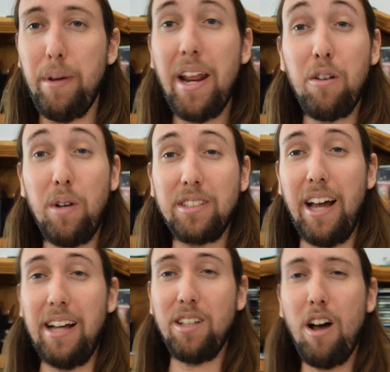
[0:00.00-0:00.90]
But anyways,
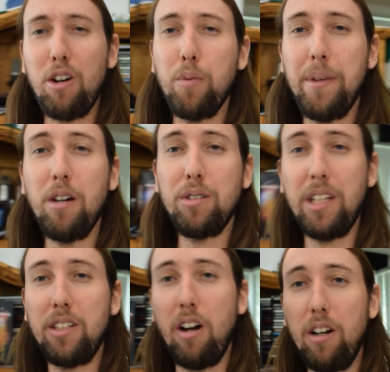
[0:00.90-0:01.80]
guys, Aquamigos
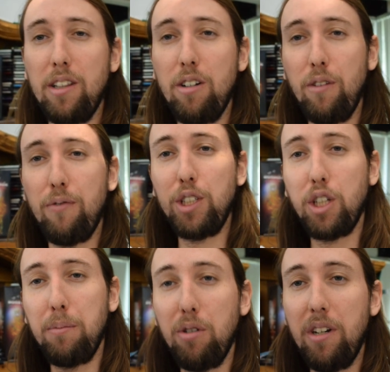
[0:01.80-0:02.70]
is our little fish
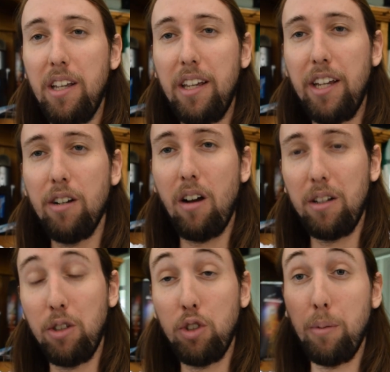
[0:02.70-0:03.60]
community here
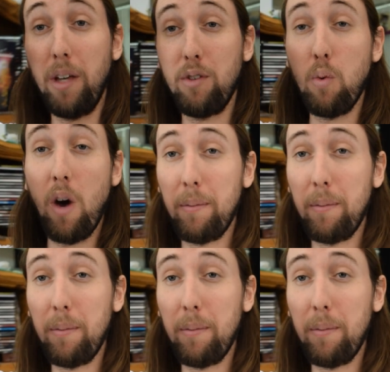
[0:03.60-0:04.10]
on YouTube. If you want